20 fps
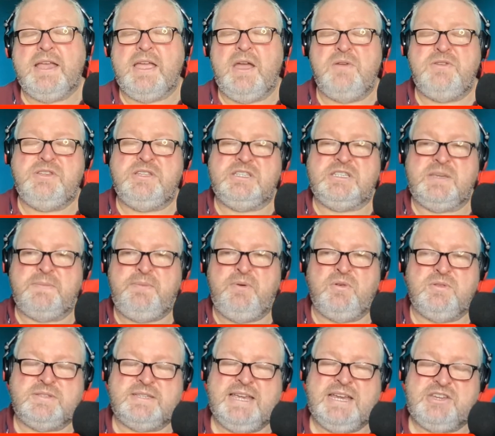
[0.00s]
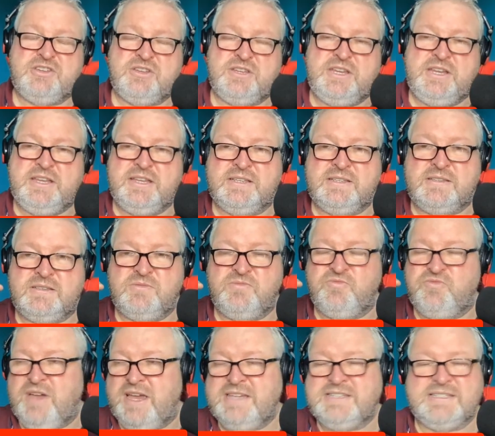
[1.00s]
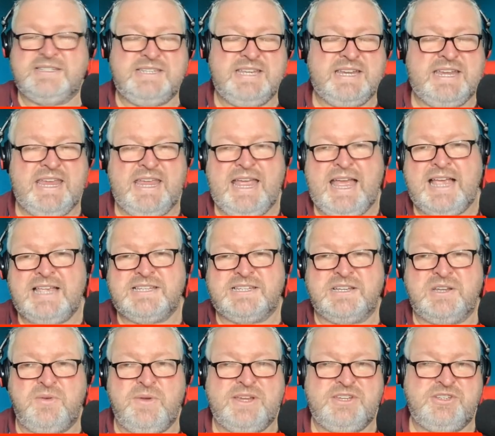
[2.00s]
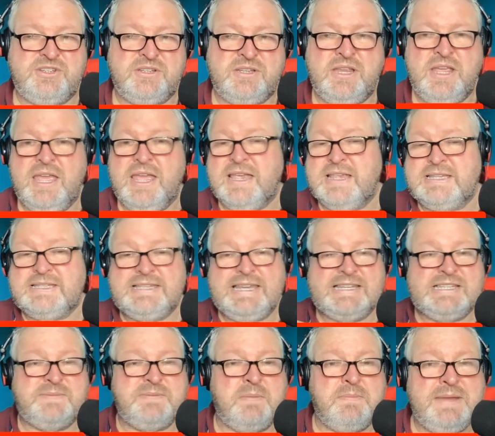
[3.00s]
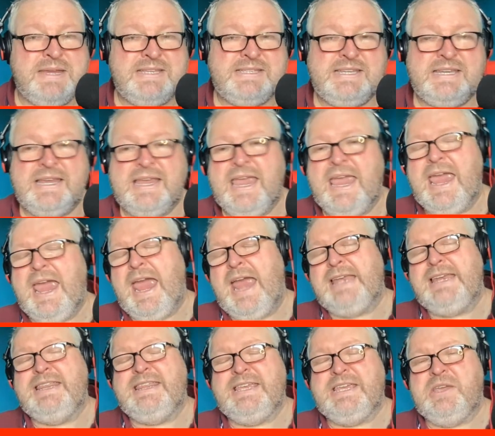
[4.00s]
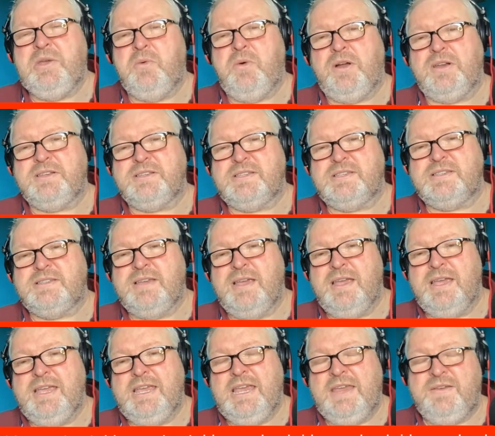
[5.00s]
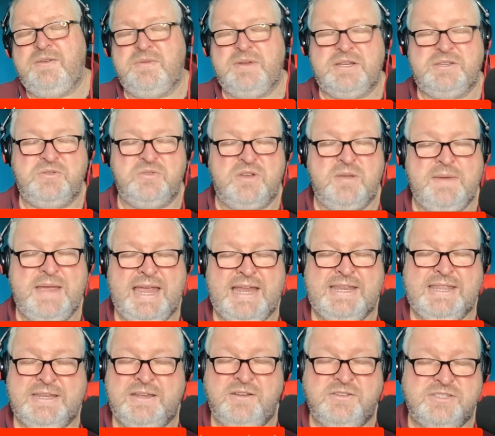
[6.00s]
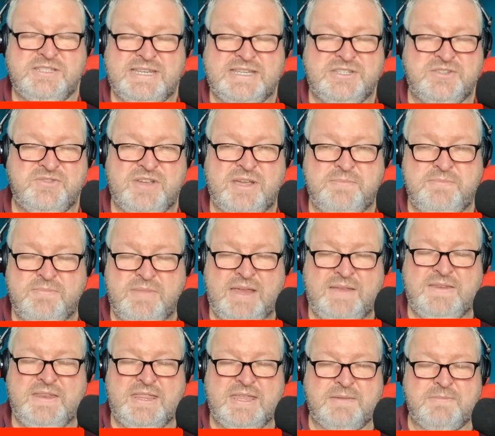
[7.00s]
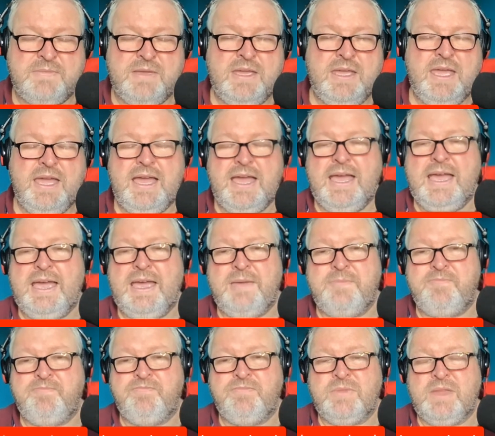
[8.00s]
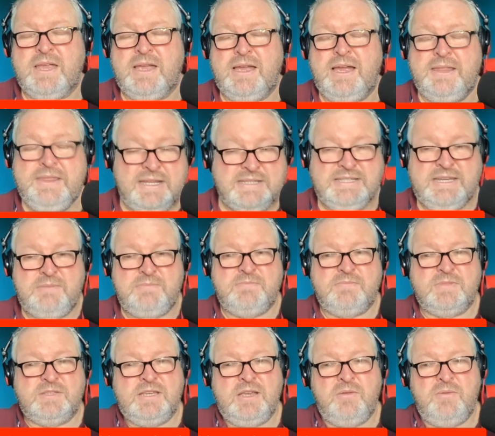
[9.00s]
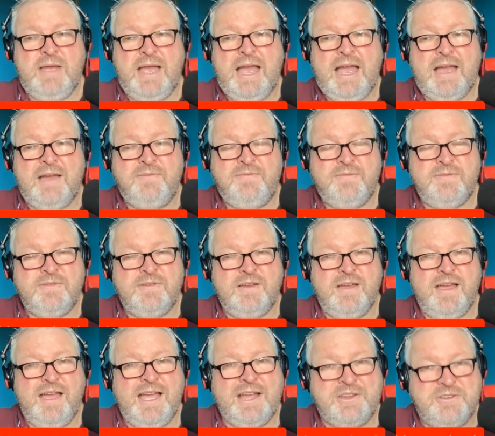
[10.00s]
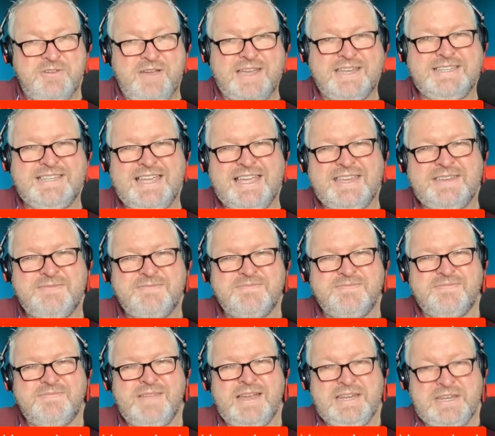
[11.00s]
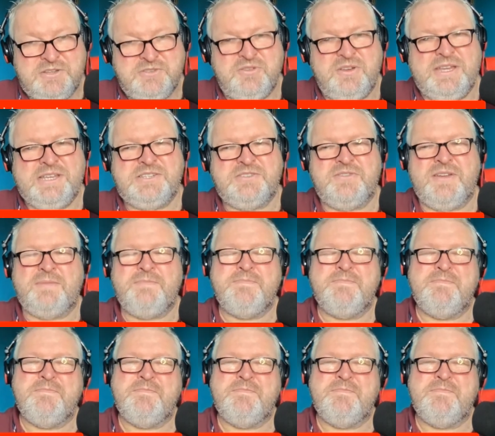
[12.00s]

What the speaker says: Go to the support section. You can raise a ticket, ask a question, set up a meeting, anything you want. If you want to talk about anything, not just Instagram, anything. And that's it. So have a great day and enjoy Instagram.